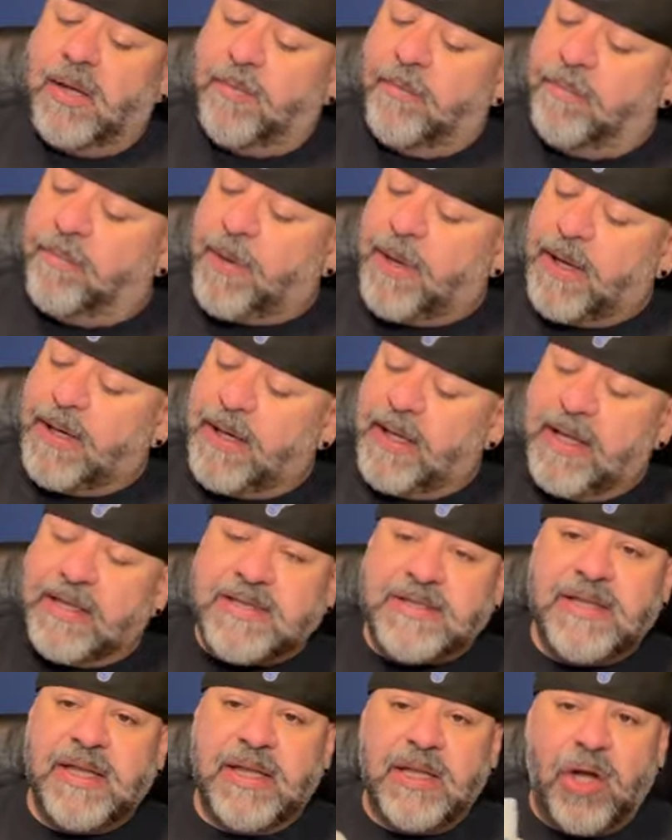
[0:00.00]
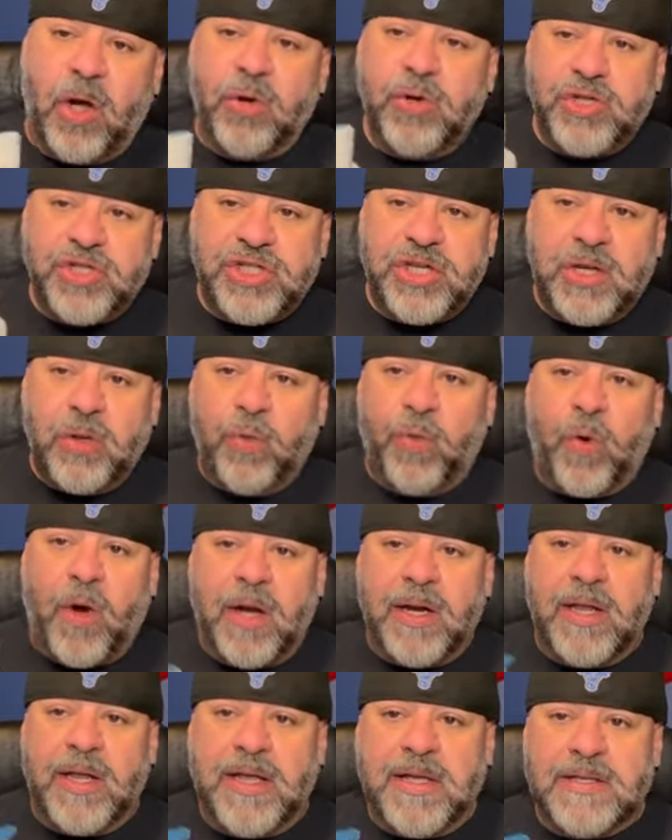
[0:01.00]
But it's the OG
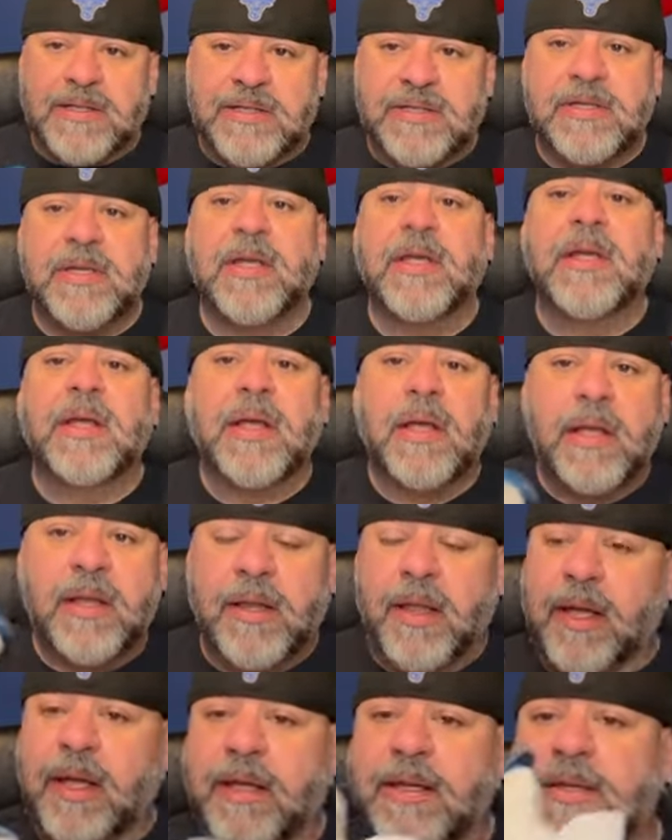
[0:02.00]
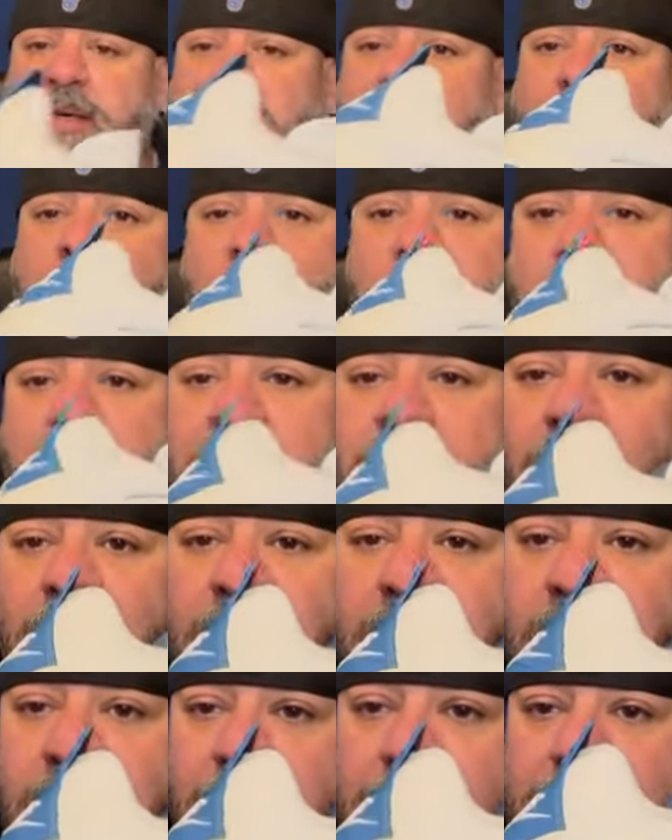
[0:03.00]
one is like you could
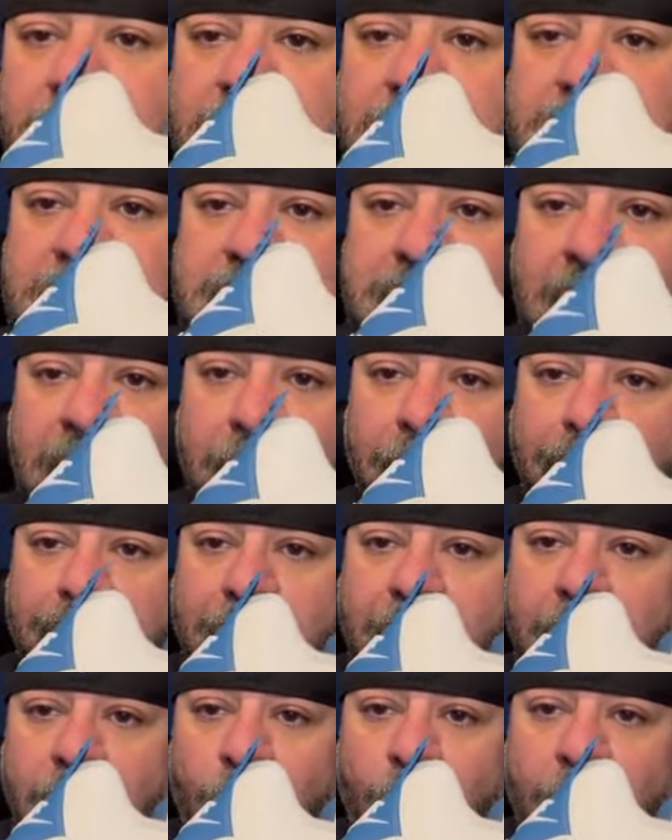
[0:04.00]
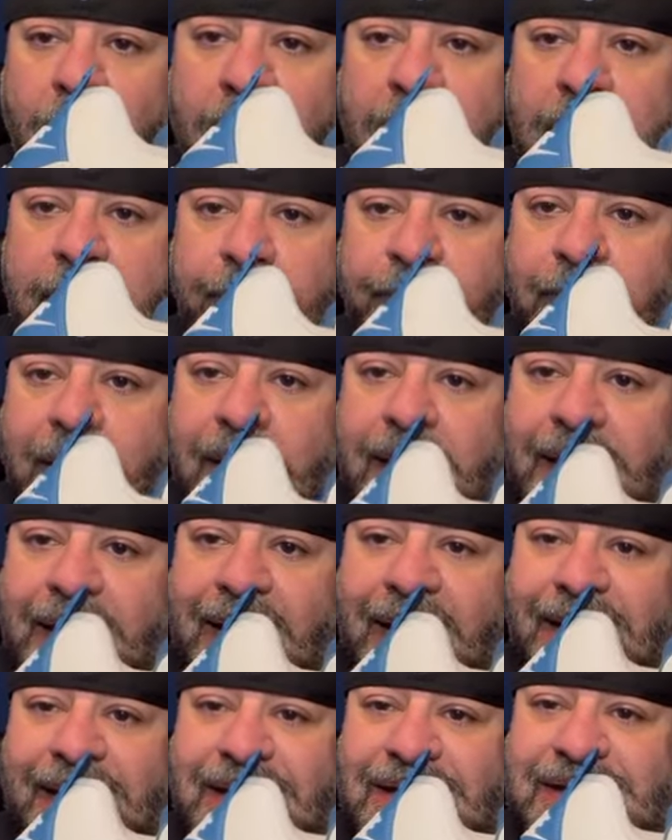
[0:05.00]
tell here, like this is like a bright white,
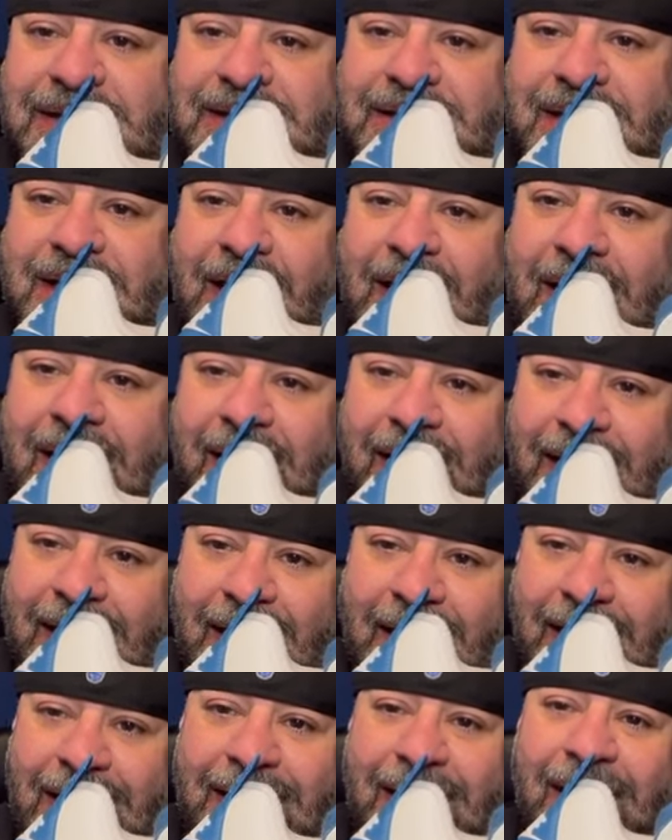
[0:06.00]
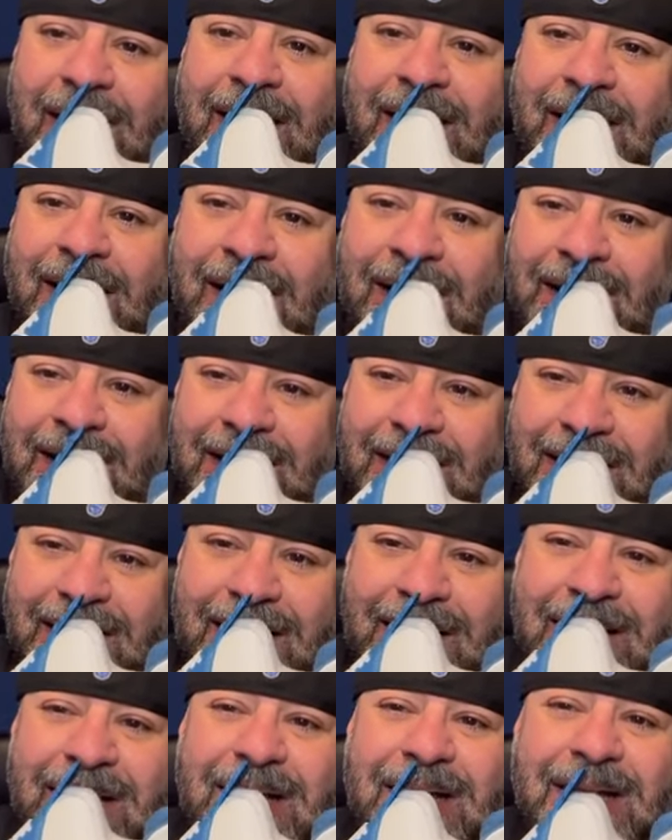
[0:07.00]
and this is kind of got like a
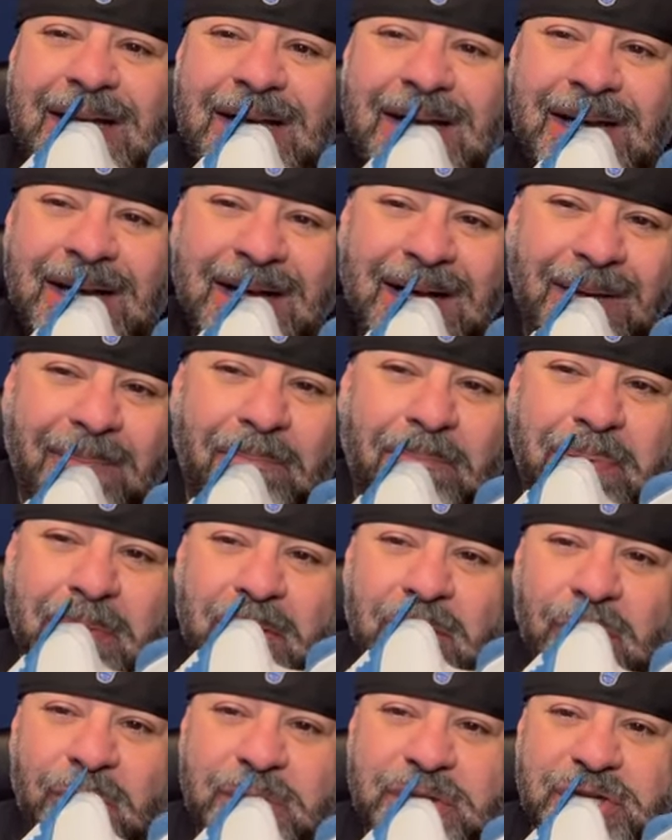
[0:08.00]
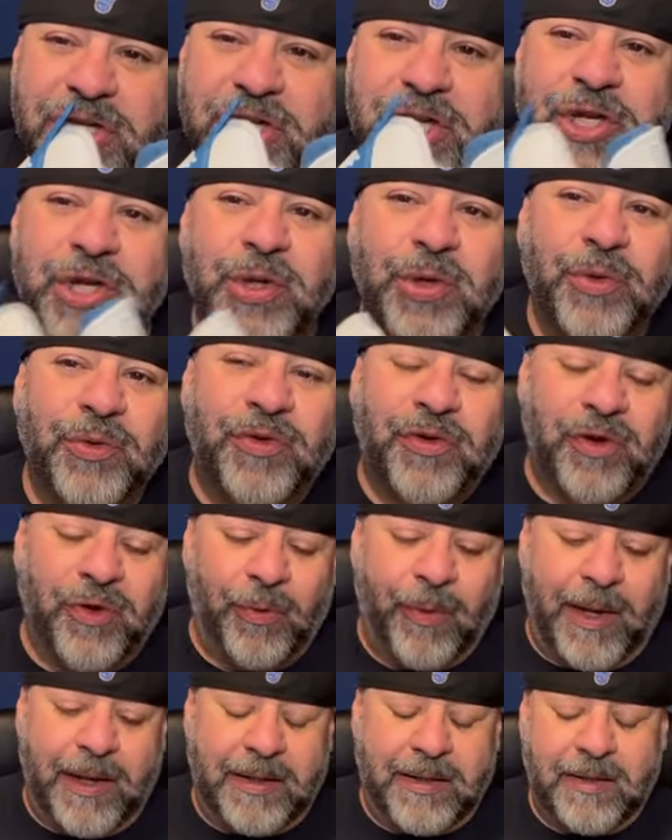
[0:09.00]
bluish hue
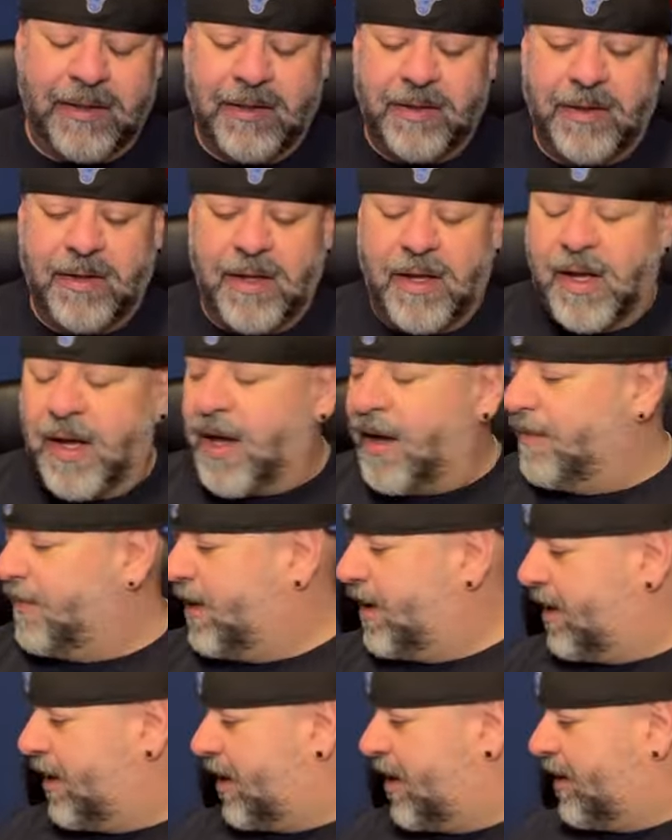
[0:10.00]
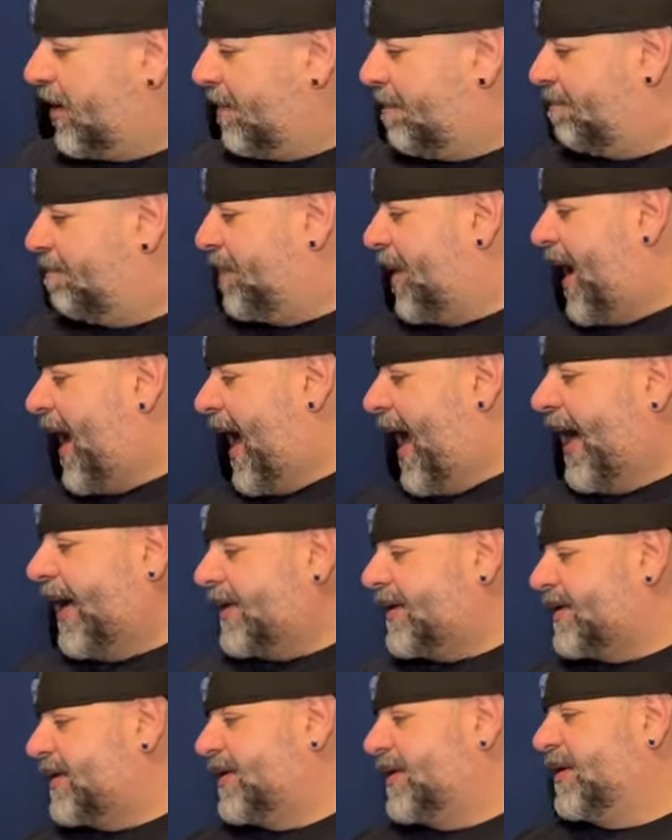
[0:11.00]
to it. And on the
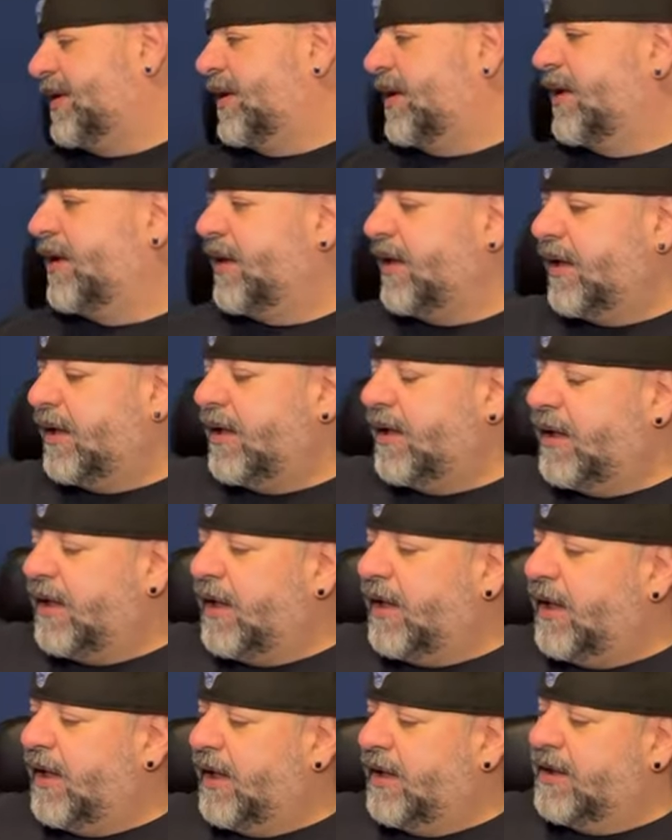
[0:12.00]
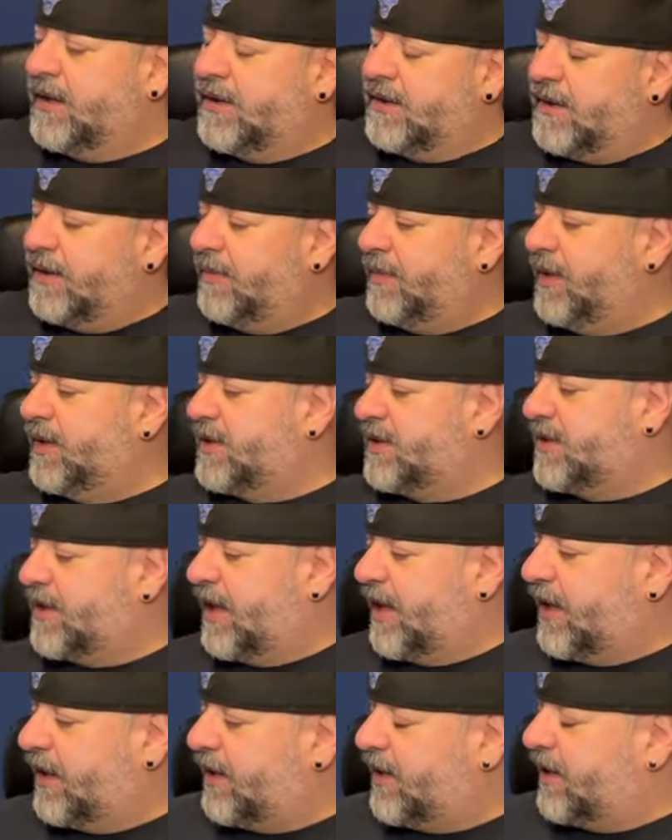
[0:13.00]
box, let me
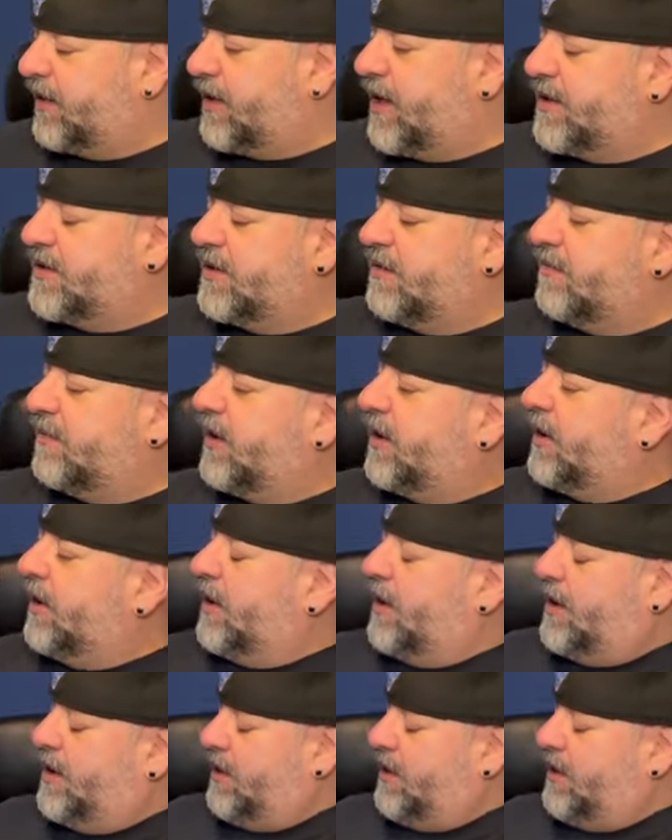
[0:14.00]
see, it doesn't really,